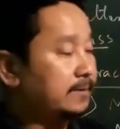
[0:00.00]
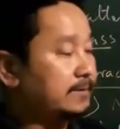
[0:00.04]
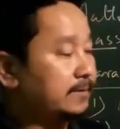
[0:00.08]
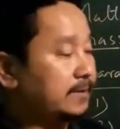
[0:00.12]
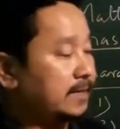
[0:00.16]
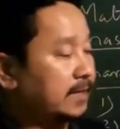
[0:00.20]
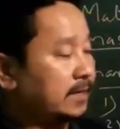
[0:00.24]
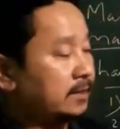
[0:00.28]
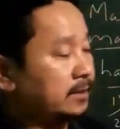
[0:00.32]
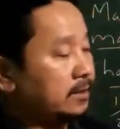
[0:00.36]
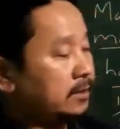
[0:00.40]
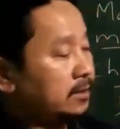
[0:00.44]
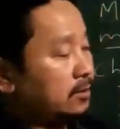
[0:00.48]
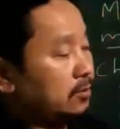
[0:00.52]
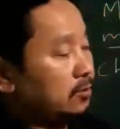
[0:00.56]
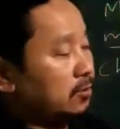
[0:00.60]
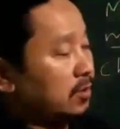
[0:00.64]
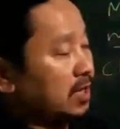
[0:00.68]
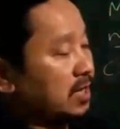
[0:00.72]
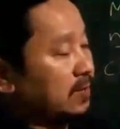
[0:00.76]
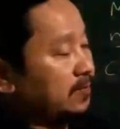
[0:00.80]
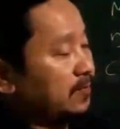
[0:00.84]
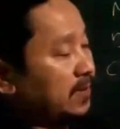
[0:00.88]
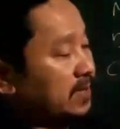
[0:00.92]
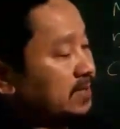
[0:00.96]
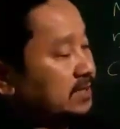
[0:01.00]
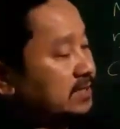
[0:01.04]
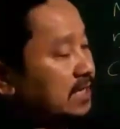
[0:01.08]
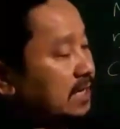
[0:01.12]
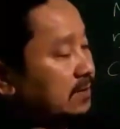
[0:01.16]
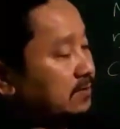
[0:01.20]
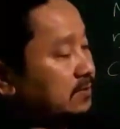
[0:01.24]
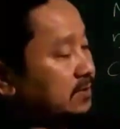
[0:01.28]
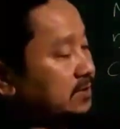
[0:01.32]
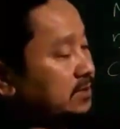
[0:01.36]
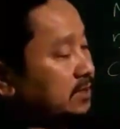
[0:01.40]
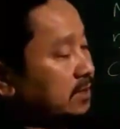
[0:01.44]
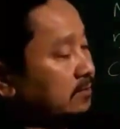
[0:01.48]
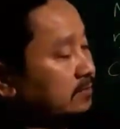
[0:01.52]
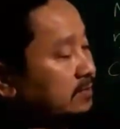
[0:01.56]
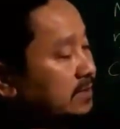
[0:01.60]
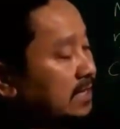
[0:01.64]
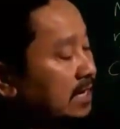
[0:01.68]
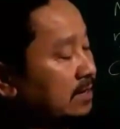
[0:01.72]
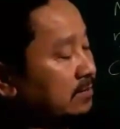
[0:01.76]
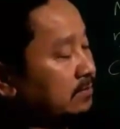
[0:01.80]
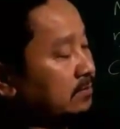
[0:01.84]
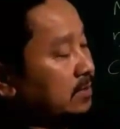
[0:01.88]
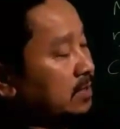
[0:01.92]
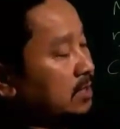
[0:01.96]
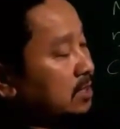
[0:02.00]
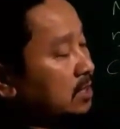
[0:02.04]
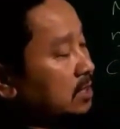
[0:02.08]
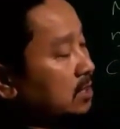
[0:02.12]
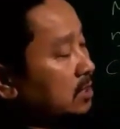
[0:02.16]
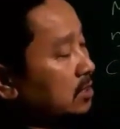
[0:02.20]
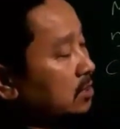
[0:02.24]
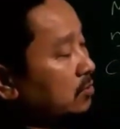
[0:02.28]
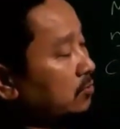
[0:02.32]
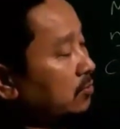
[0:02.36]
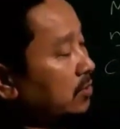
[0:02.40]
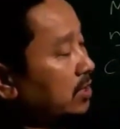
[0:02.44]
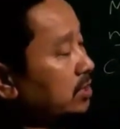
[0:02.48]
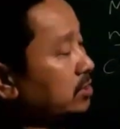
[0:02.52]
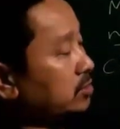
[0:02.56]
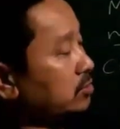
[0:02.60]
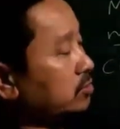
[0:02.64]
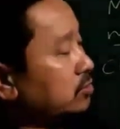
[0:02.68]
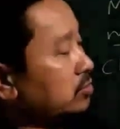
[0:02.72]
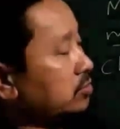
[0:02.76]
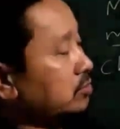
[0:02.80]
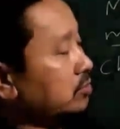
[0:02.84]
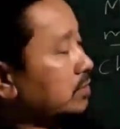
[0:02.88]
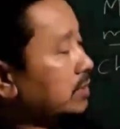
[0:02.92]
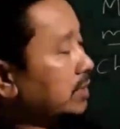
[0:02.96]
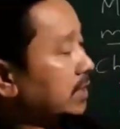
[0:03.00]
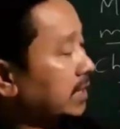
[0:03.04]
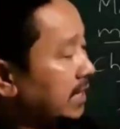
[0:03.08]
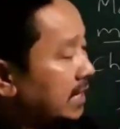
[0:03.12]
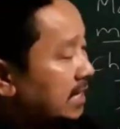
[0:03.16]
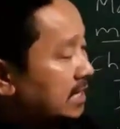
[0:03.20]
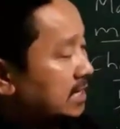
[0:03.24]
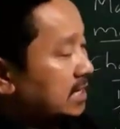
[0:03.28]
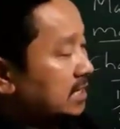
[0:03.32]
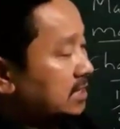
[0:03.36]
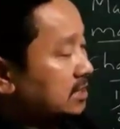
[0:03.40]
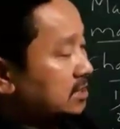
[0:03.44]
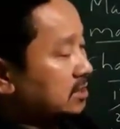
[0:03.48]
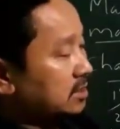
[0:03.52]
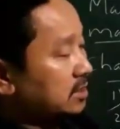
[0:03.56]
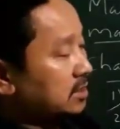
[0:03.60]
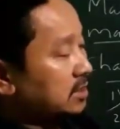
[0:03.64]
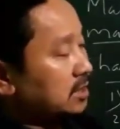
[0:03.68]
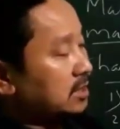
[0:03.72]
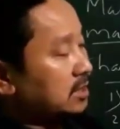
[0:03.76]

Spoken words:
Then what happens after some time, when you add